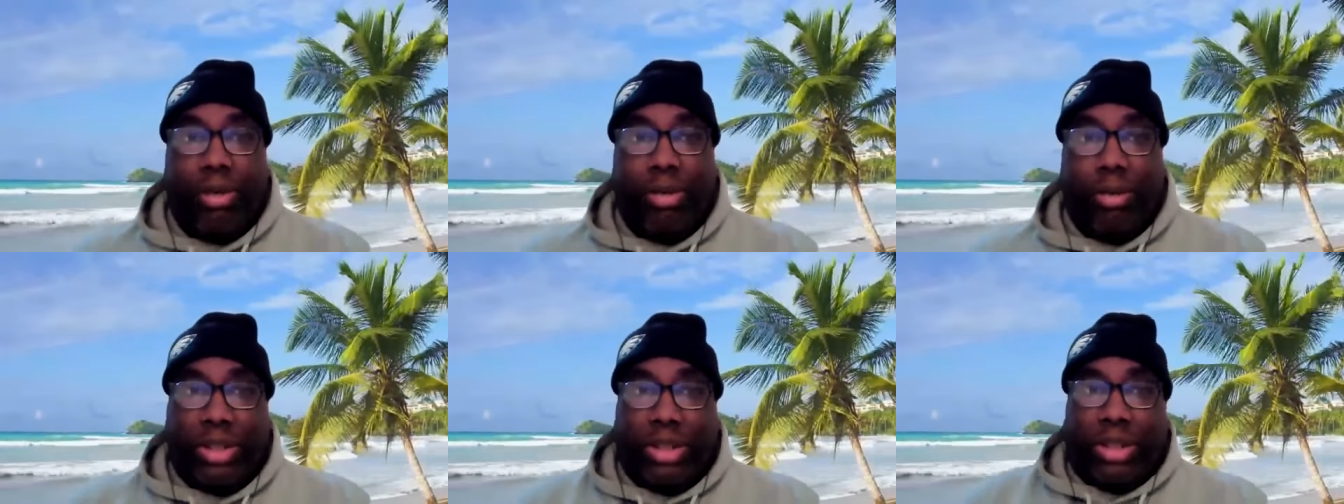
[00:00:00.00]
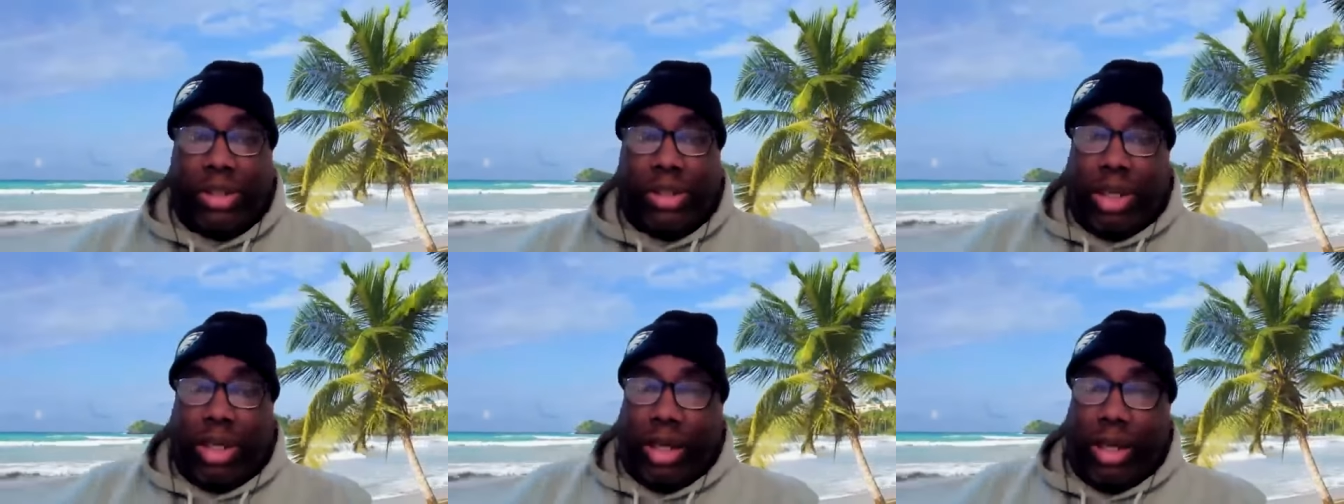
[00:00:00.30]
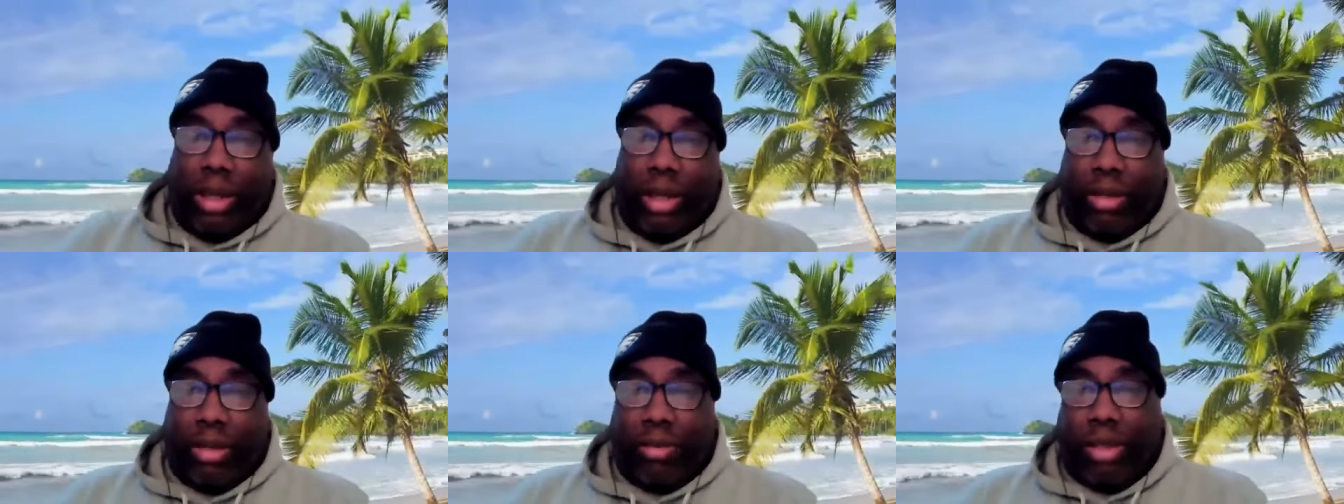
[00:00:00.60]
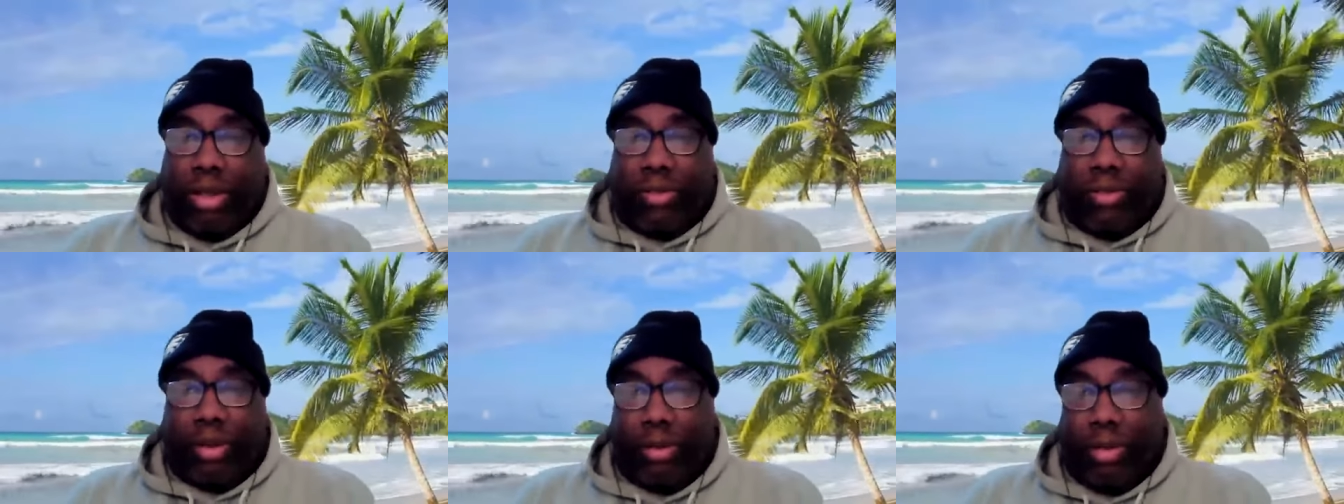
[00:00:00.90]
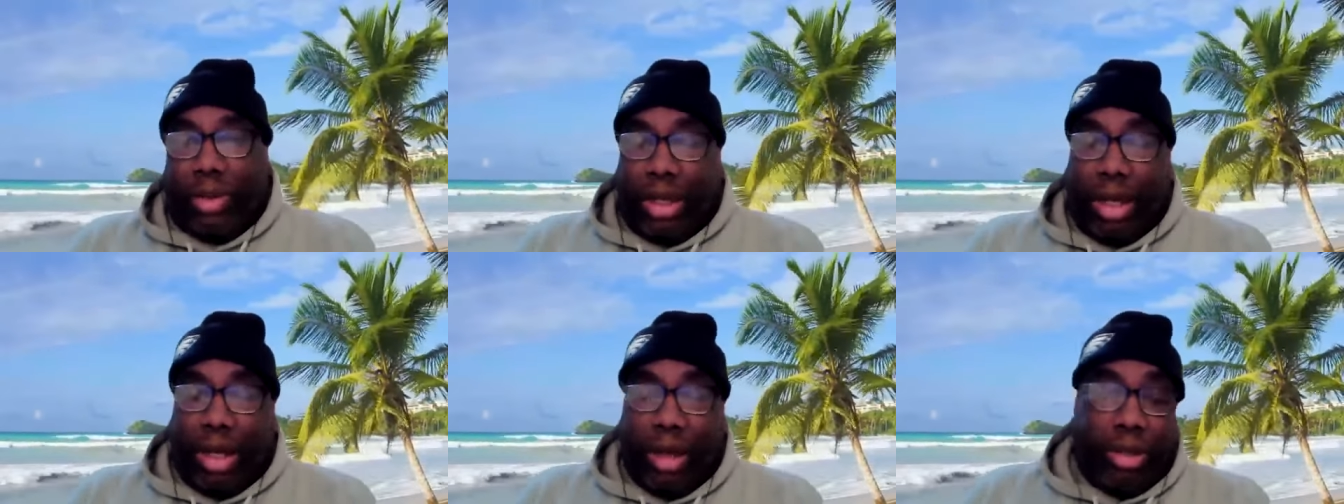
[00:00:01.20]
which is
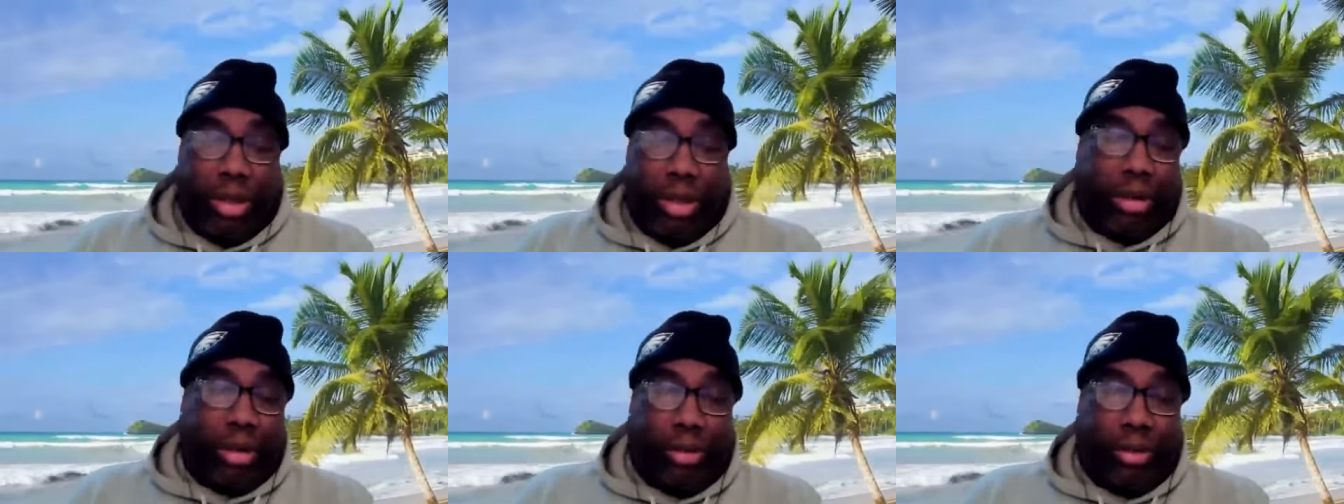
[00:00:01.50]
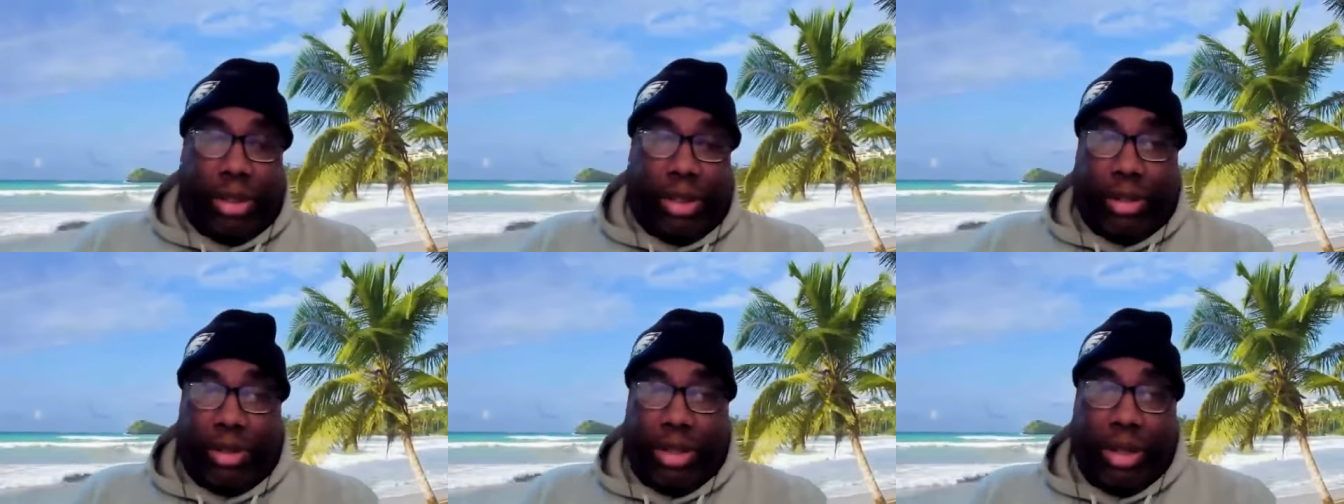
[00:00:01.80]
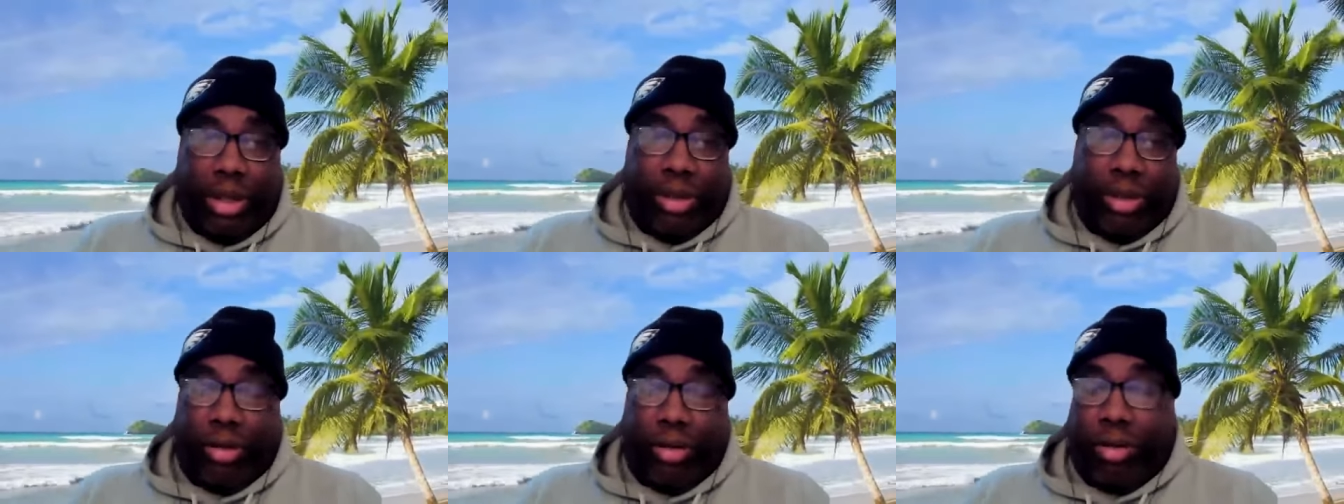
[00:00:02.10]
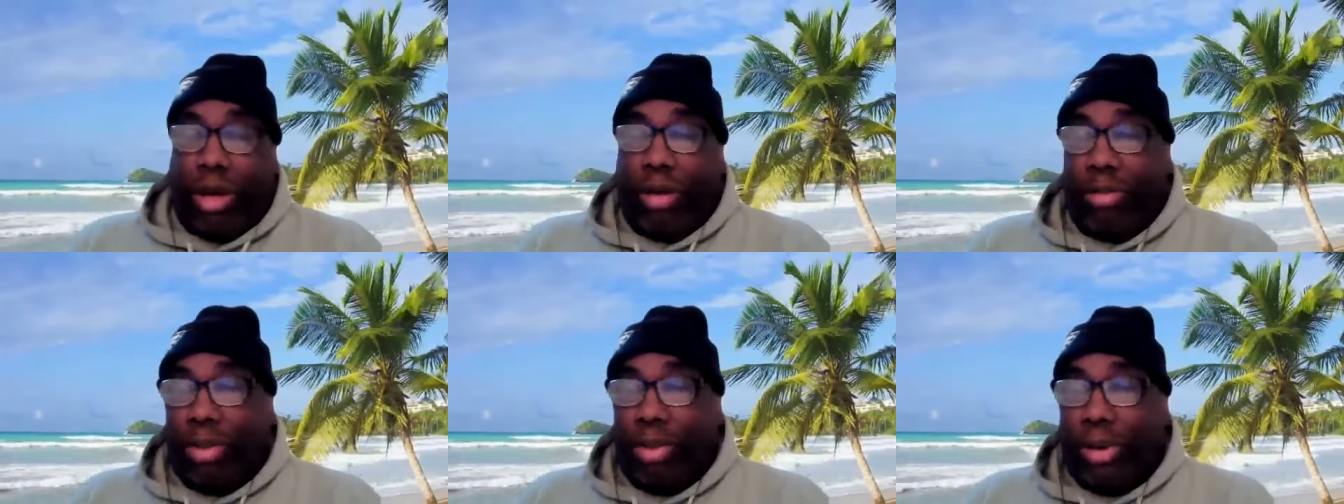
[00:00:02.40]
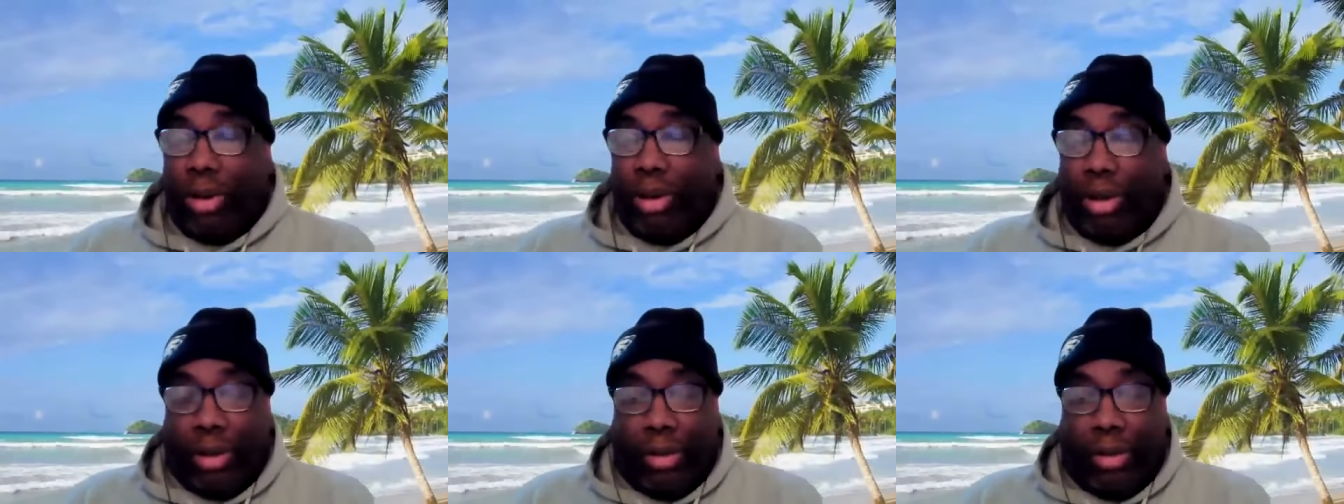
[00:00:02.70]
from another great
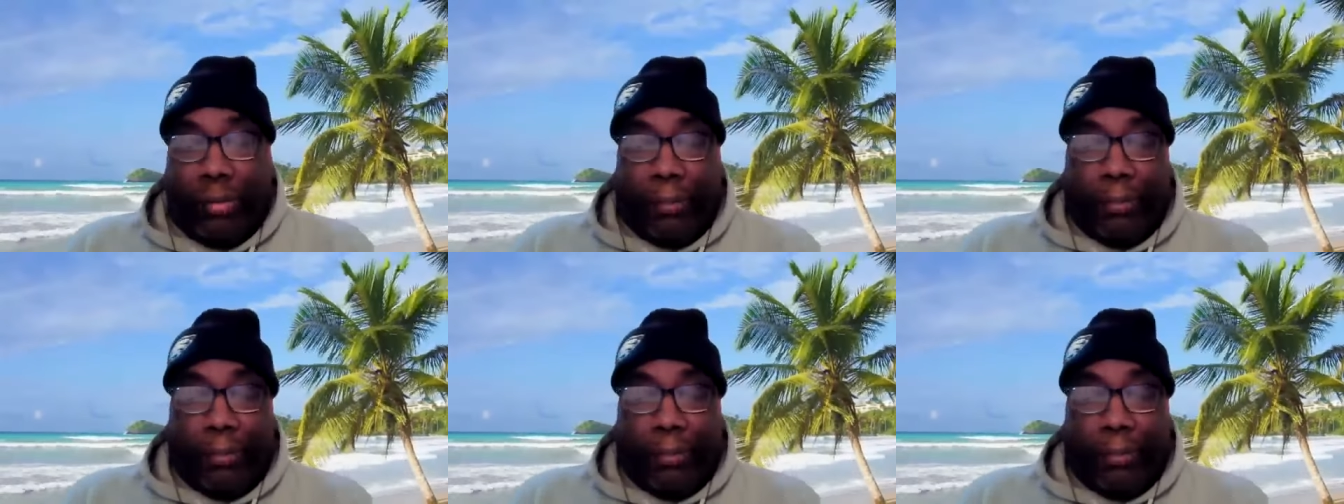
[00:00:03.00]
book.